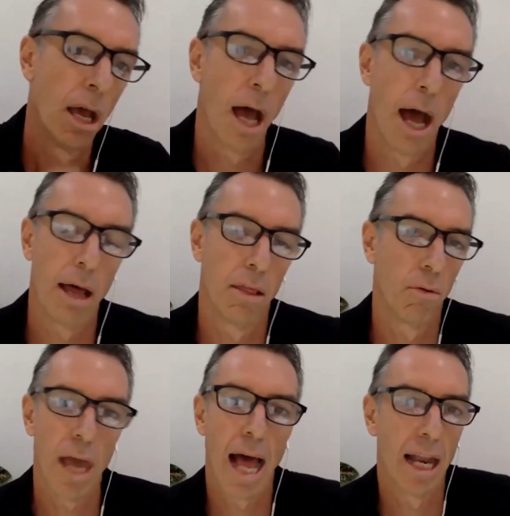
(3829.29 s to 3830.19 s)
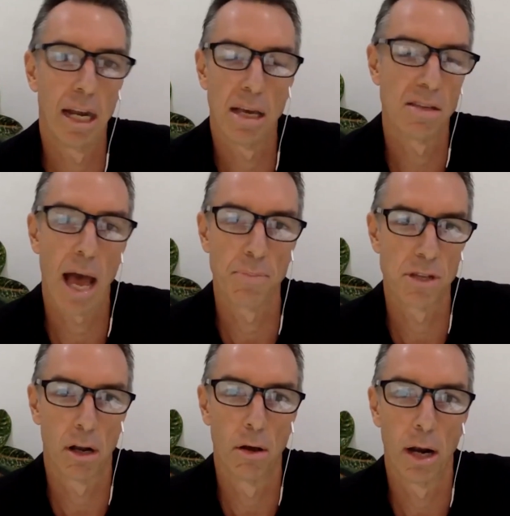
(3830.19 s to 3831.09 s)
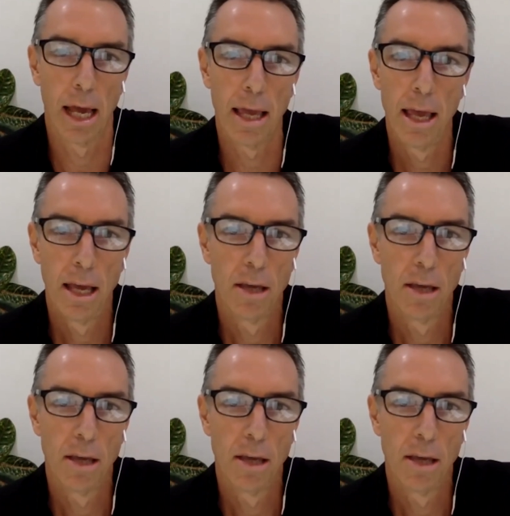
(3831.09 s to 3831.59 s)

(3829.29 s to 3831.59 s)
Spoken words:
the reality is absolutely,